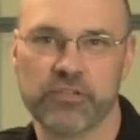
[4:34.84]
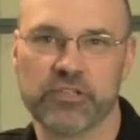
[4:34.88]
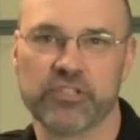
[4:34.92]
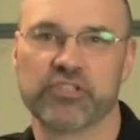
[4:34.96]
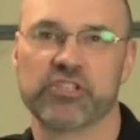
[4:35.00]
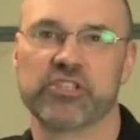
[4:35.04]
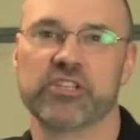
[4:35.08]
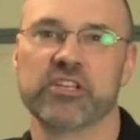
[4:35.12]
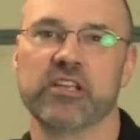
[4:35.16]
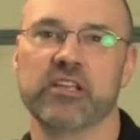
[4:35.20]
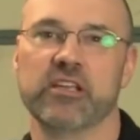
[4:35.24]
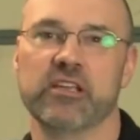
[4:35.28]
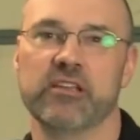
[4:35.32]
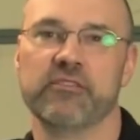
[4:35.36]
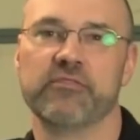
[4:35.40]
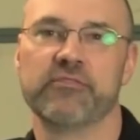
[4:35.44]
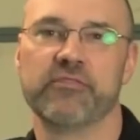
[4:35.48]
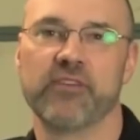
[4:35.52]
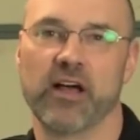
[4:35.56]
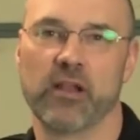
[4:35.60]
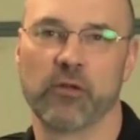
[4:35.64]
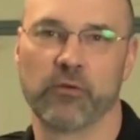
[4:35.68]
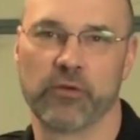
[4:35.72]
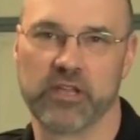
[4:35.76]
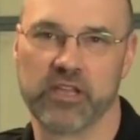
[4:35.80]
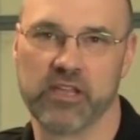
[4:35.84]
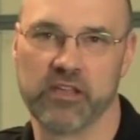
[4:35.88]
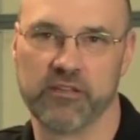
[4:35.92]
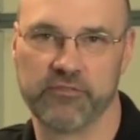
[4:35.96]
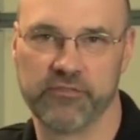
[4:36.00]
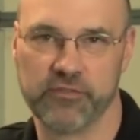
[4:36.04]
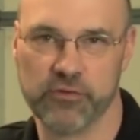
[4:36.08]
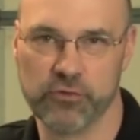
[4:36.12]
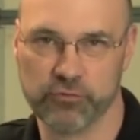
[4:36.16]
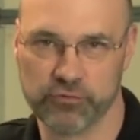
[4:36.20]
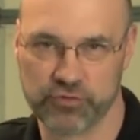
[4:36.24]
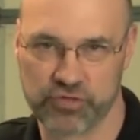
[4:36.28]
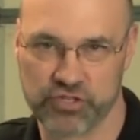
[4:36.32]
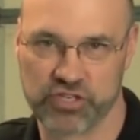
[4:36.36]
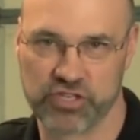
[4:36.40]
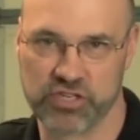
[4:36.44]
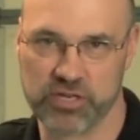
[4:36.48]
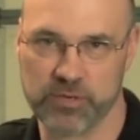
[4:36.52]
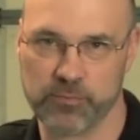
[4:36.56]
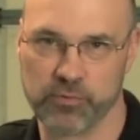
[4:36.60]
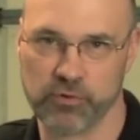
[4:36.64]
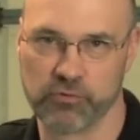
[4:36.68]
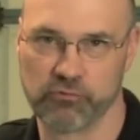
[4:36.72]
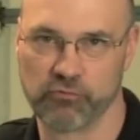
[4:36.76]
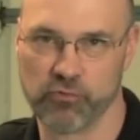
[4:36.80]
can see, following a few
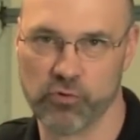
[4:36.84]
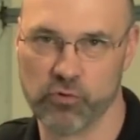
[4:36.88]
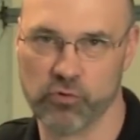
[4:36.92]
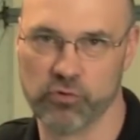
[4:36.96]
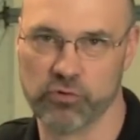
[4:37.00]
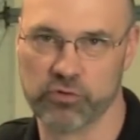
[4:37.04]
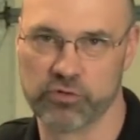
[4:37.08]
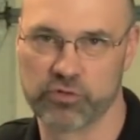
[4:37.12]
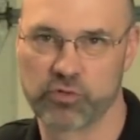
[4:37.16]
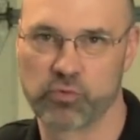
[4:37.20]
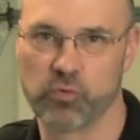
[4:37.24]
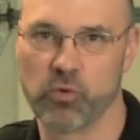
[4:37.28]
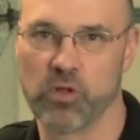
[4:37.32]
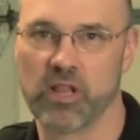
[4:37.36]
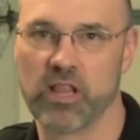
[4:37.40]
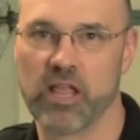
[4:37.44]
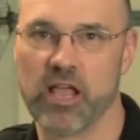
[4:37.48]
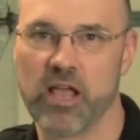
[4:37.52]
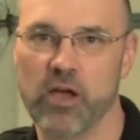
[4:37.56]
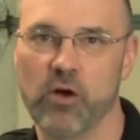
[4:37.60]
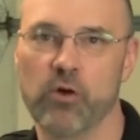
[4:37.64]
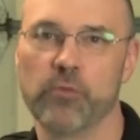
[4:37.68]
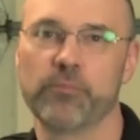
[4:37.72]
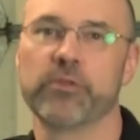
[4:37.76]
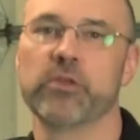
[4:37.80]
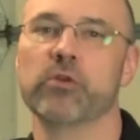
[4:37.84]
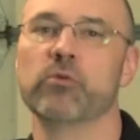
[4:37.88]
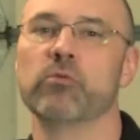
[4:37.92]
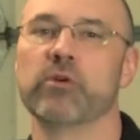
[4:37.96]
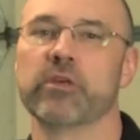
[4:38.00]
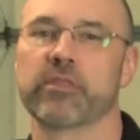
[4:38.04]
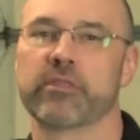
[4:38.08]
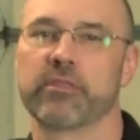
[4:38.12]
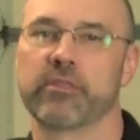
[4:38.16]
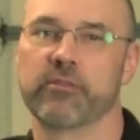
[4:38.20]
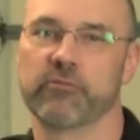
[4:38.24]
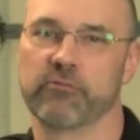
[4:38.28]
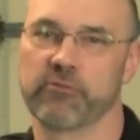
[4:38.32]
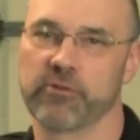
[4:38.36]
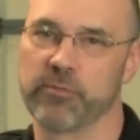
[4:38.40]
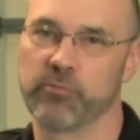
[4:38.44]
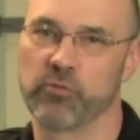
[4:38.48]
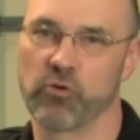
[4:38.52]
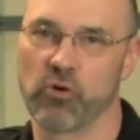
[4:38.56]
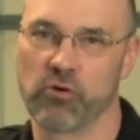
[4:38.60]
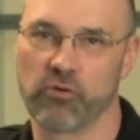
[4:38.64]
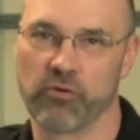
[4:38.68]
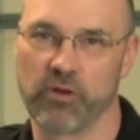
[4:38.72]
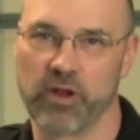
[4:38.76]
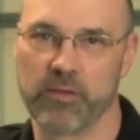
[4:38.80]
simple rules will help you with the
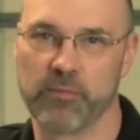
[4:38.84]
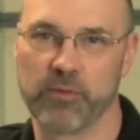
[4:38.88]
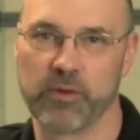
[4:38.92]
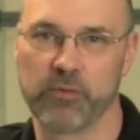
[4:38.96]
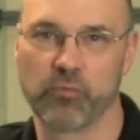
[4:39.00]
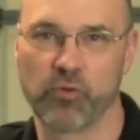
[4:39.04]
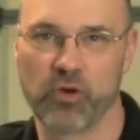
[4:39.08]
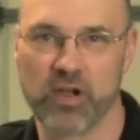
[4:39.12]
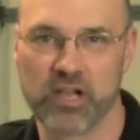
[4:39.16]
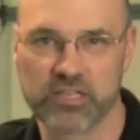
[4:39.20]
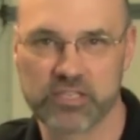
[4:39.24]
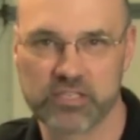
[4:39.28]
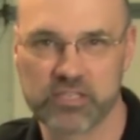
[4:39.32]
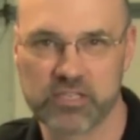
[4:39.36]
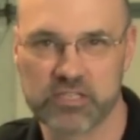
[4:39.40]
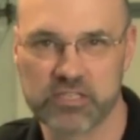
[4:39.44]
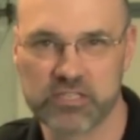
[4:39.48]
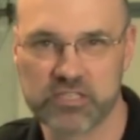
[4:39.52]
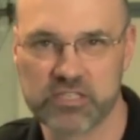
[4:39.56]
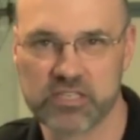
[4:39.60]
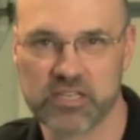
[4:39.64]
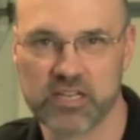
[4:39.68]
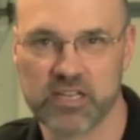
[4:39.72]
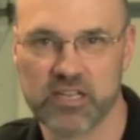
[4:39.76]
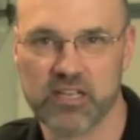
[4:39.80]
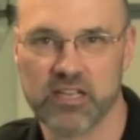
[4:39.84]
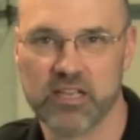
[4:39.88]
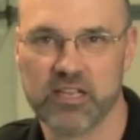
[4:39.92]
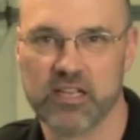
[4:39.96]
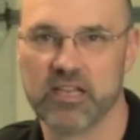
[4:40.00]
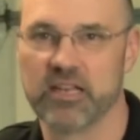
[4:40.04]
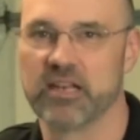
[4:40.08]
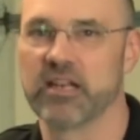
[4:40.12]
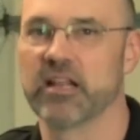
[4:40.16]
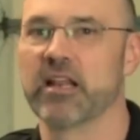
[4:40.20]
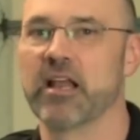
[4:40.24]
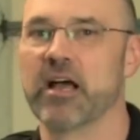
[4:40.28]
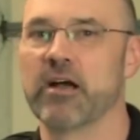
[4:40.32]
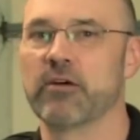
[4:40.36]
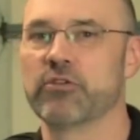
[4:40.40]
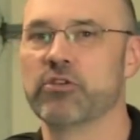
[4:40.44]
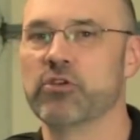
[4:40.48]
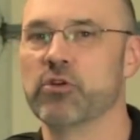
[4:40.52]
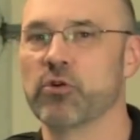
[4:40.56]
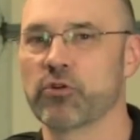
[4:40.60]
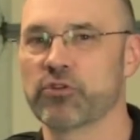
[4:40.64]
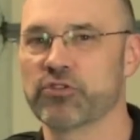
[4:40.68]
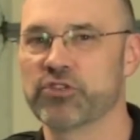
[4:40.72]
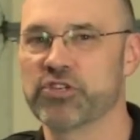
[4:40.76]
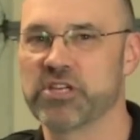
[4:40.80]
reprogramming process and allow
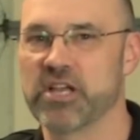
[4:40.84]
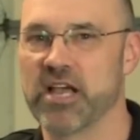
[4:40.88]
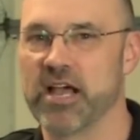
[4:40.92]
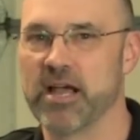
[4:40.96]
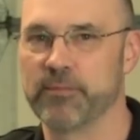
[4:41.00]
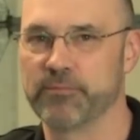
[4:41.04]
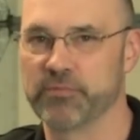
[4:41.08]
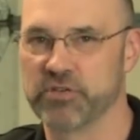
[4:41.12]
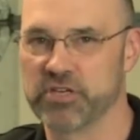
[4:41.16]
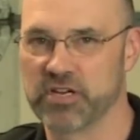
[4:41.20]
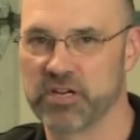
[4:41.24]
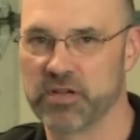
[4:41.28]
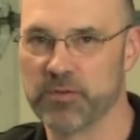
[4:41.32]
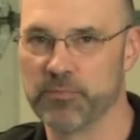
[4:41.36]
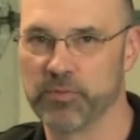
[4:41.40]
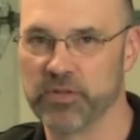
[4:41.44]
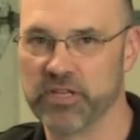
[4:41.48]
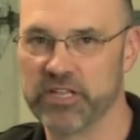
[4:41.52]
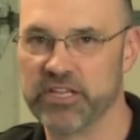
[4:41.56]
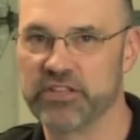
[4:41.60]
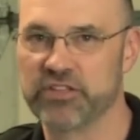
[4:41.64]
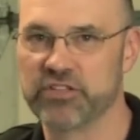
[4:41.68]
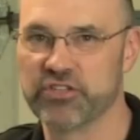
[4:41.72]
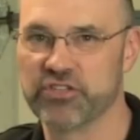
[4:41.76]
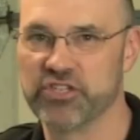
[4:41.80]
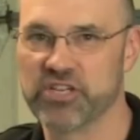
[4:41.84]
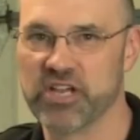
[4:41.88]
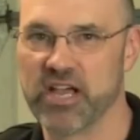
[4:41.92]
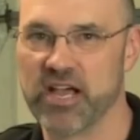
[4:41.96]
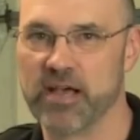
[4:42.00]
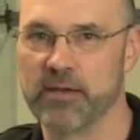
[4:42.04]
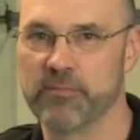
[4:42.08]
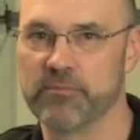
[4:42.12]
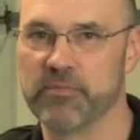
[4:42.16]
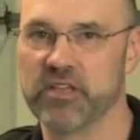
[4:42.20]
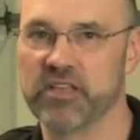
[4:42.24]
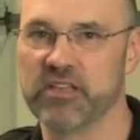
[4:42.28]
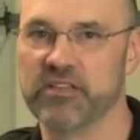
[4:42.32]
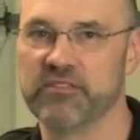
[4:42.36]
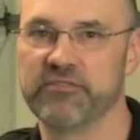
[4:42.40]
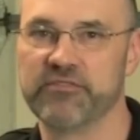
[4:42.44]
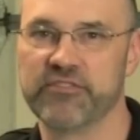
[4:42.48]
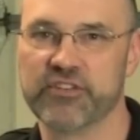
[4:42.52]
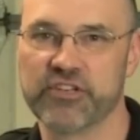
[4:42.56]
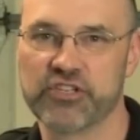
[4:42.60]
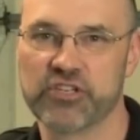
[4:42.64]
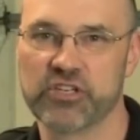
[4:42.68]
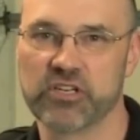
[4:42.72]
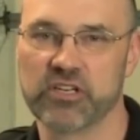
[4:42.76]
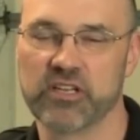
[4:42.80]
your shop to complete the job
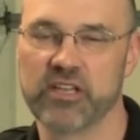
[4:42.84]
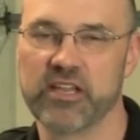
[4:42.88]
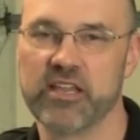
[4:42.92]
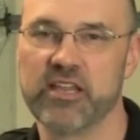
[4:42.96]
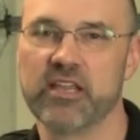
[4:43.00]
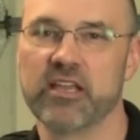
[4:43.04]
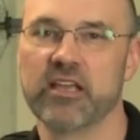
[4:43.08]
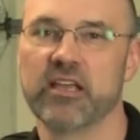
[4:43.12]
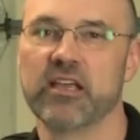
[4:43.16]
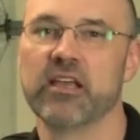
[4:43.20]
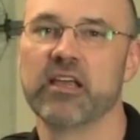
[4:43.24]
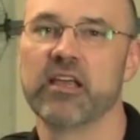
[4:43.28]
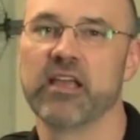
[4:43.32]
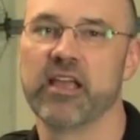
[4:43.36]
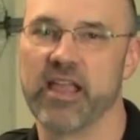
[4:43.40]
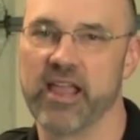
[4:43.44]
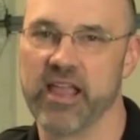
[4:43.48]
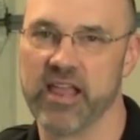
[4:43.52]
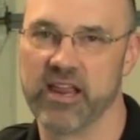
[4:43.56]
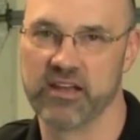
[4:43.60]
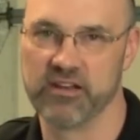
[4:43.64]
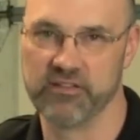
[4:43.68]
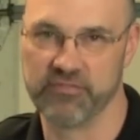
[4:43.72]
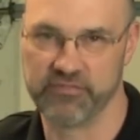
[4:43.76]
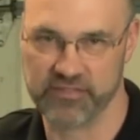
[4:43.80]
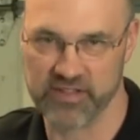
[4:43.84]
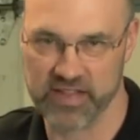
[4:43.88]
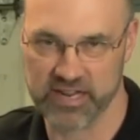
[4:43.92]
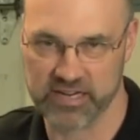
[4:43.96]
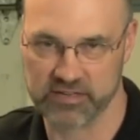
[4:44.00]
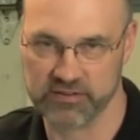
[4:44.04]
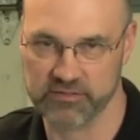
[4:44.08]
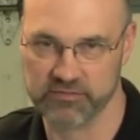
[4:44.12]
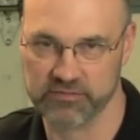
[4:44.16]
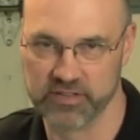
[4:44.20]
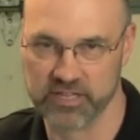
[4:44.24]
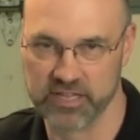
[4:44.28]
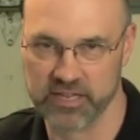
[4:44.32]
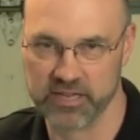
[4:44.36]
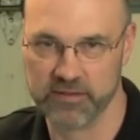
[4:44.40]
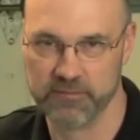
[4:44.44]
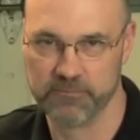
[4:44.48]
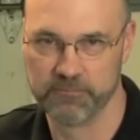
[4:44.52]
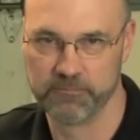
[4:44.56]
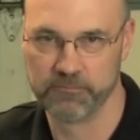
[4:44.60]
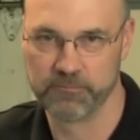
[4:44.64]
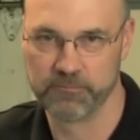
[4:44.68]
efficiently and effectively.